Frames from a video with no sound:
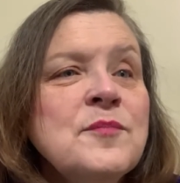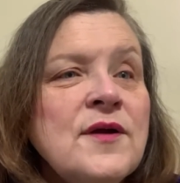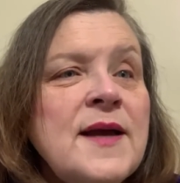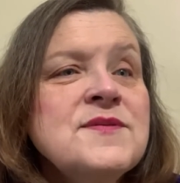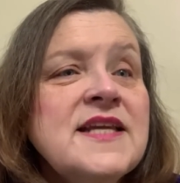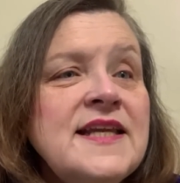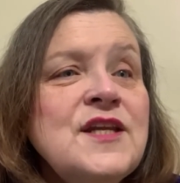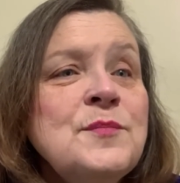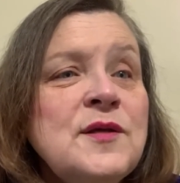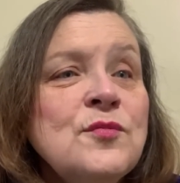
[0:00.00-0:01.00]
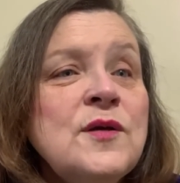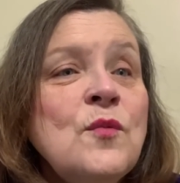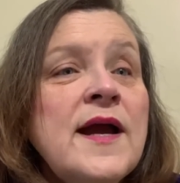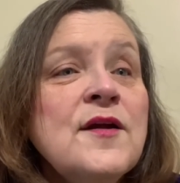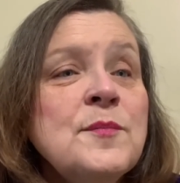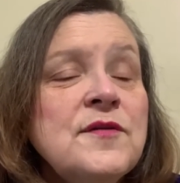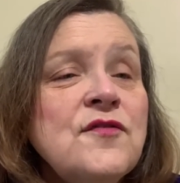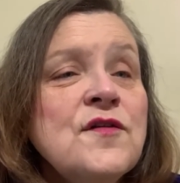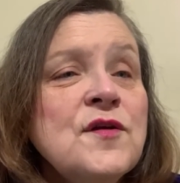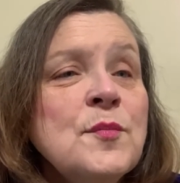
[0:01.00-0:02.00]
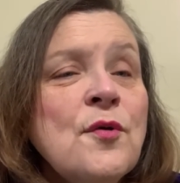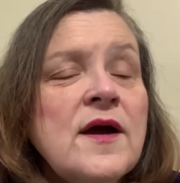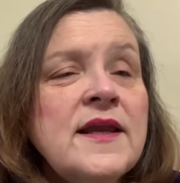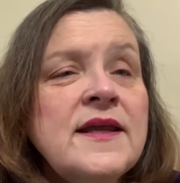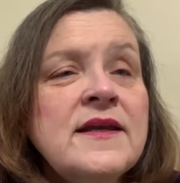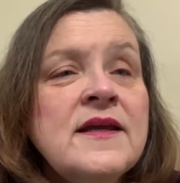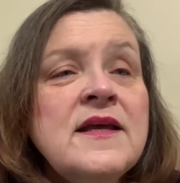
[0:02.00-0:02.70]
Perhaps they need to be rewired before they're brought in.